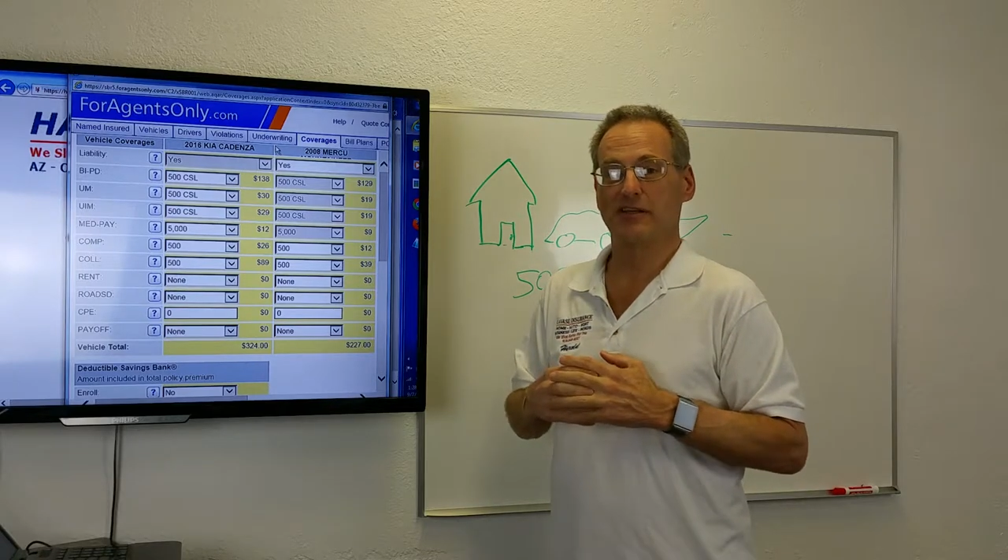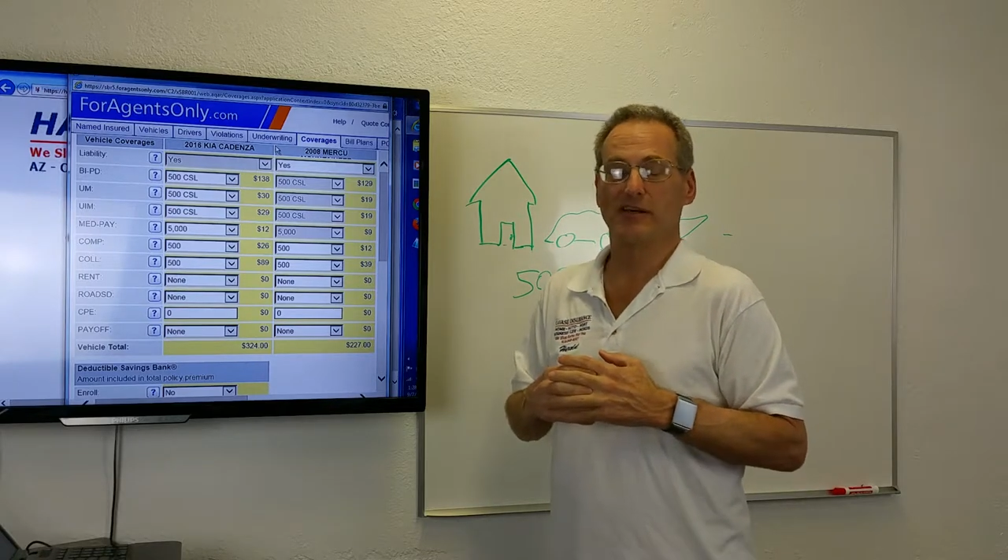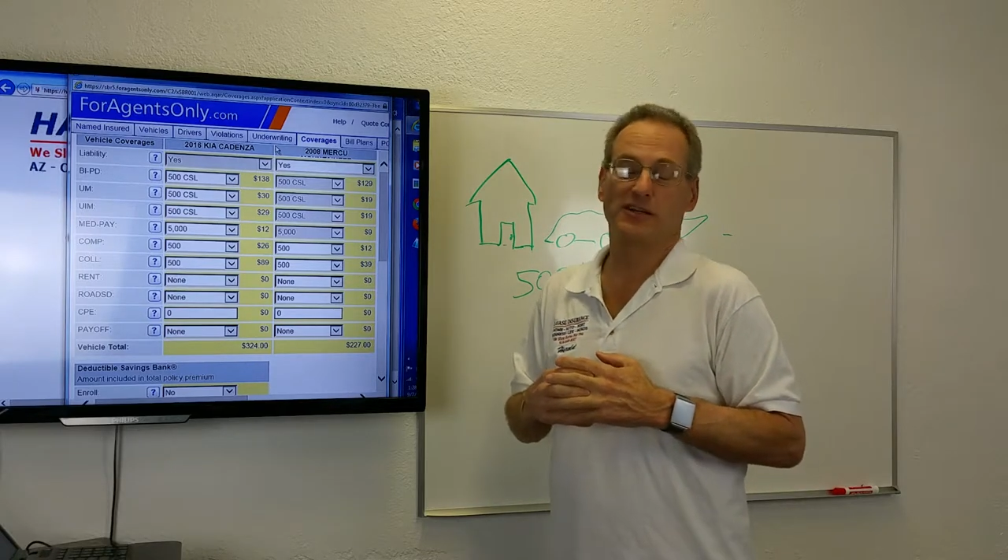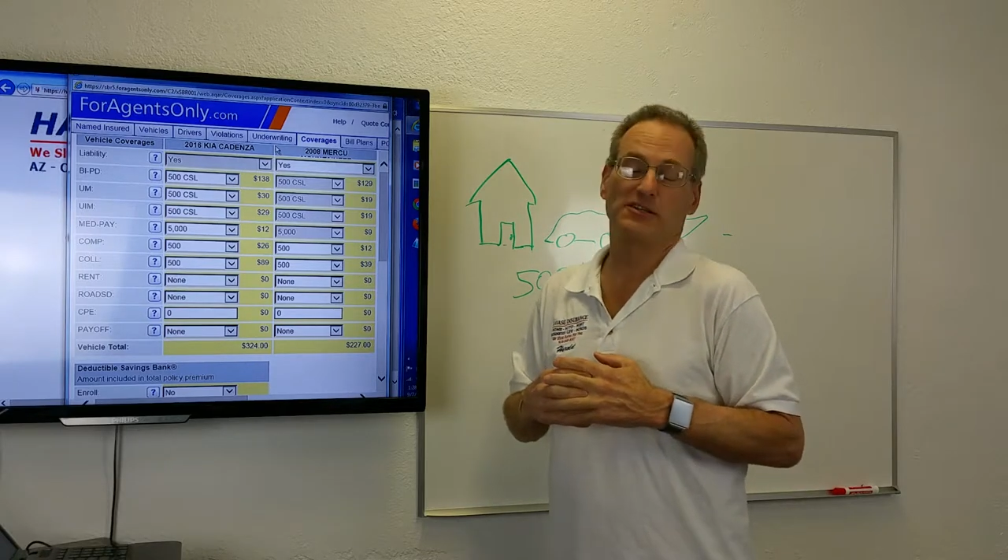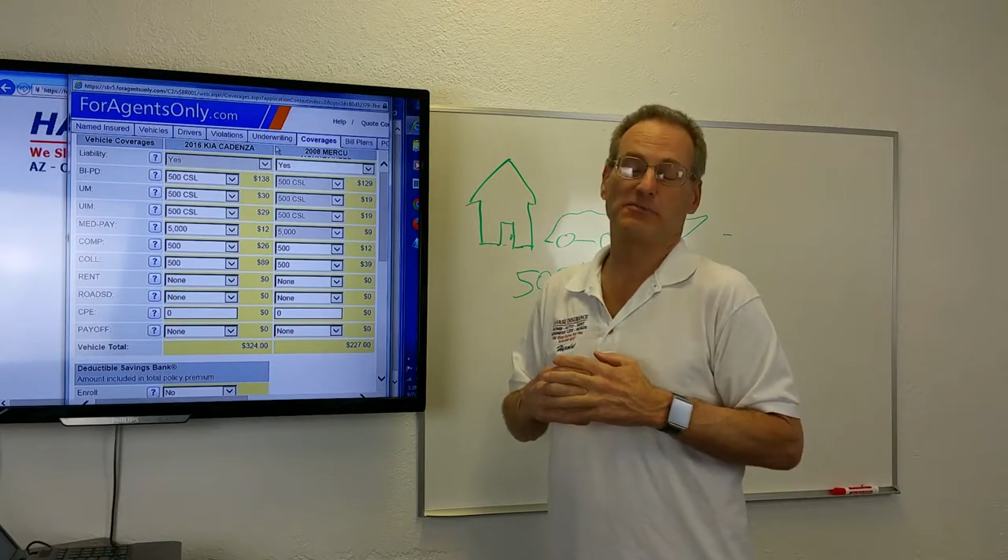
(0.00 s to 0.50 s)

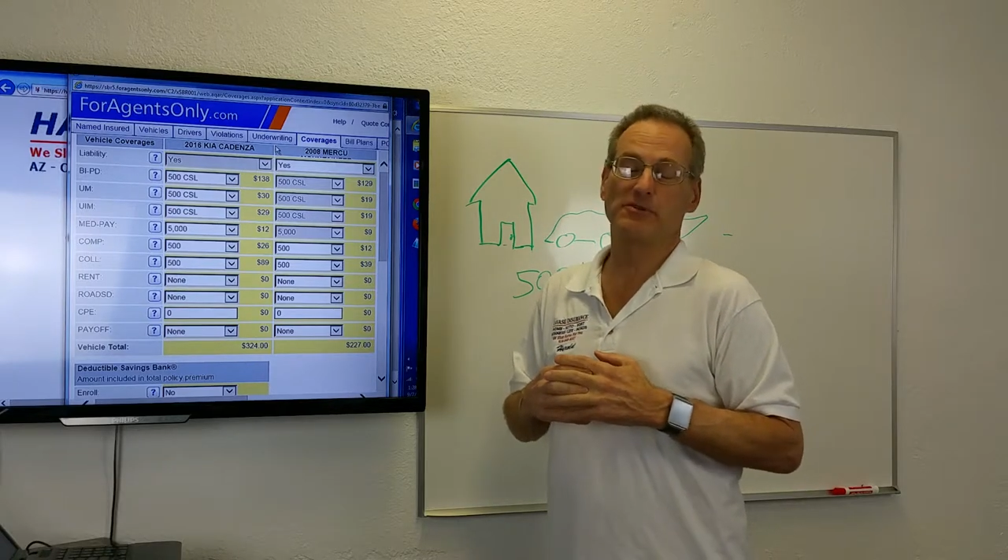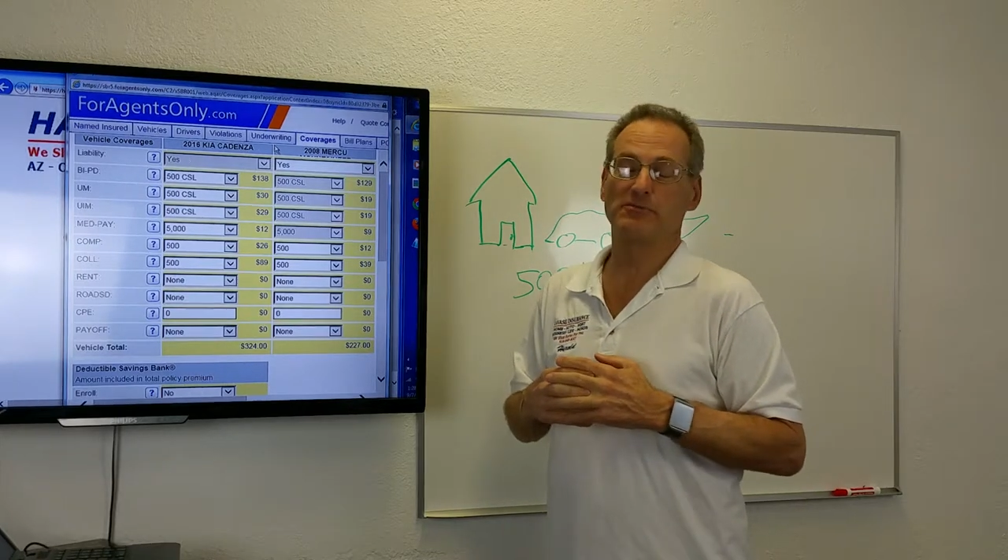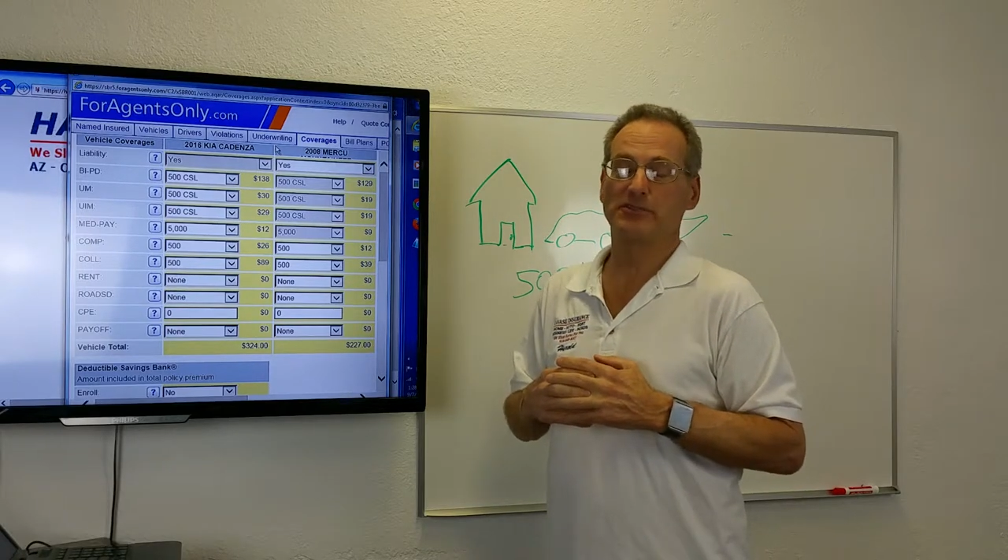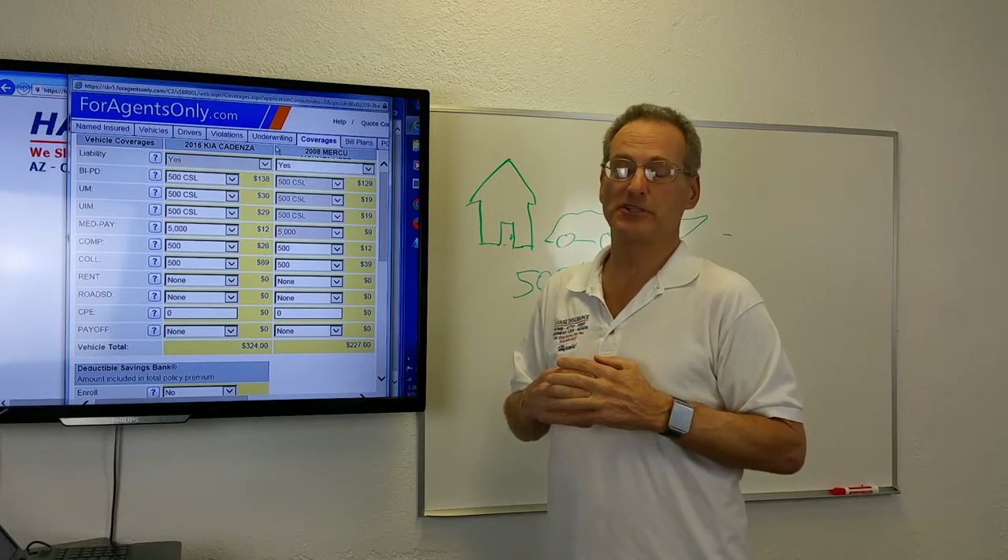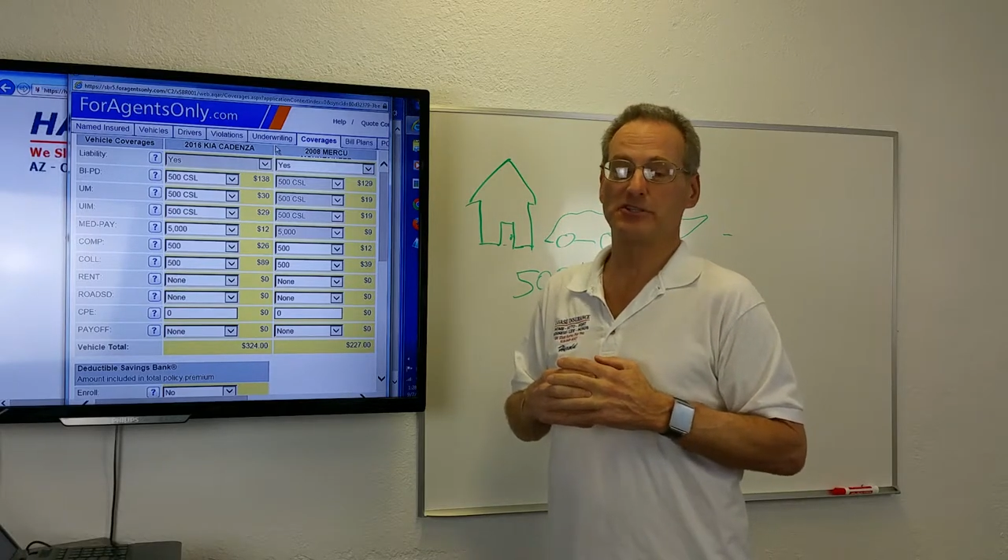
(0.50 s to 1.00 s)
I tell
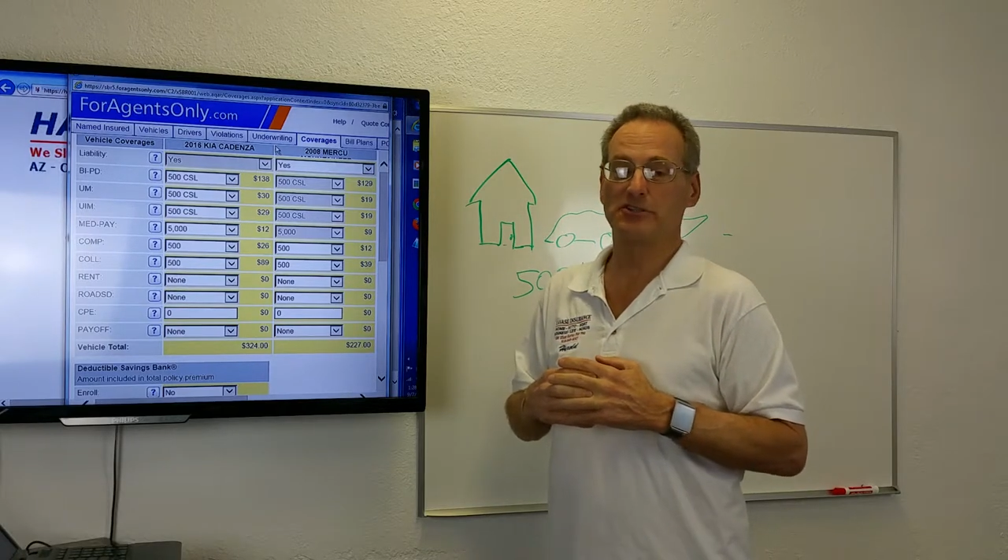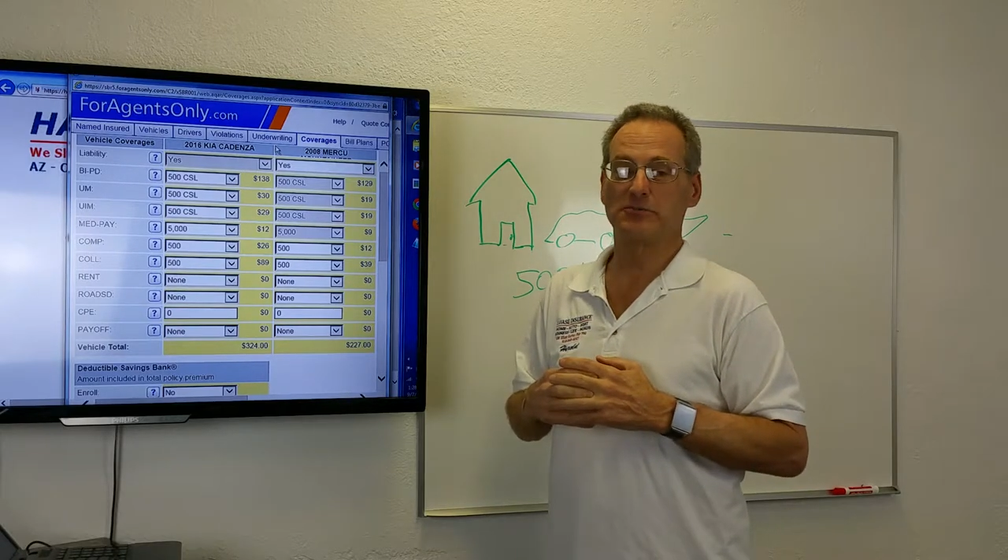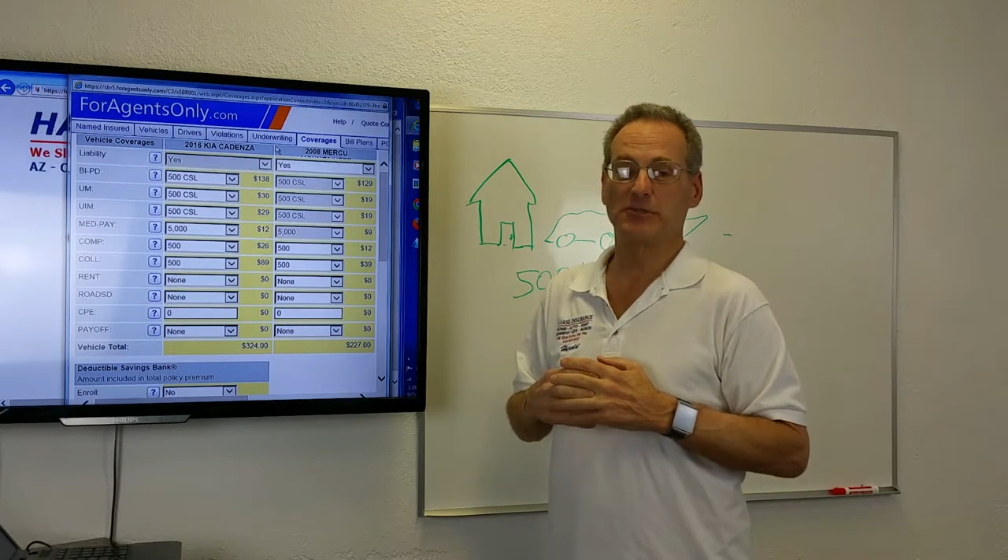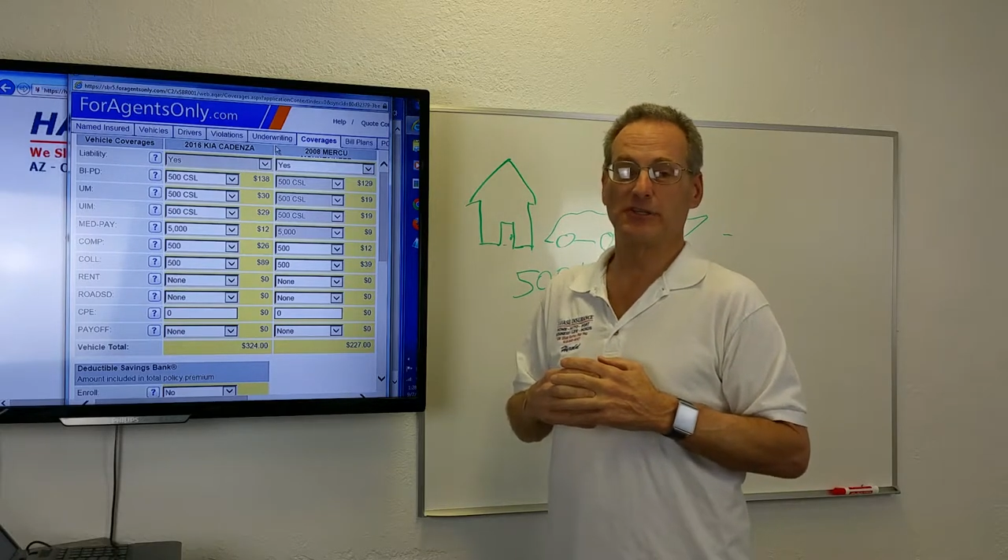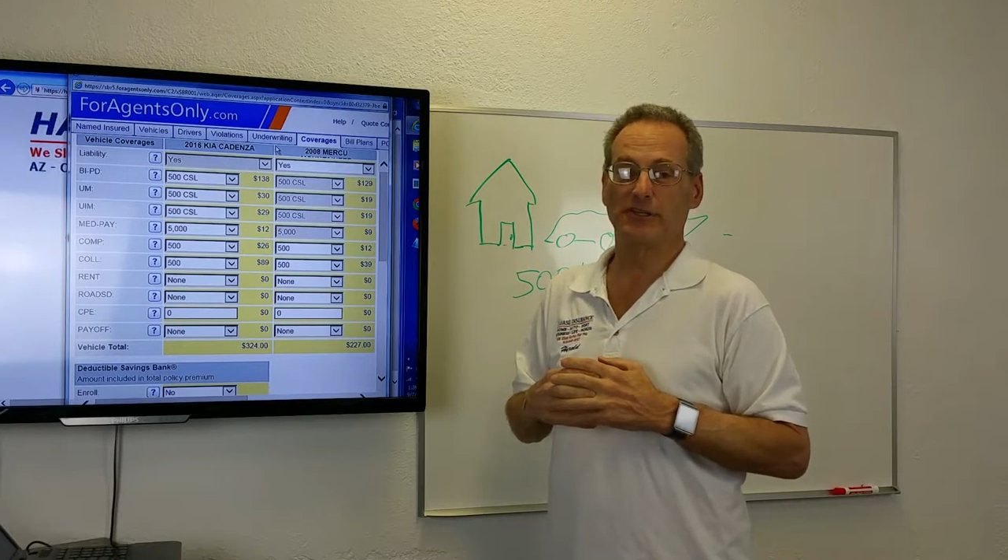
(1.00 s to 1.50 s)
people get 2
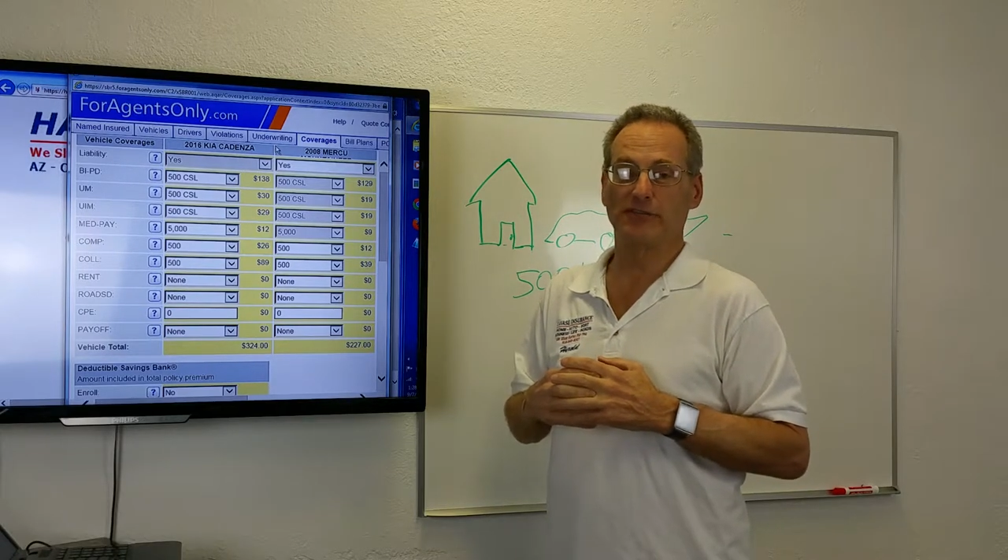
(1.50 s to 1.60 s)
million.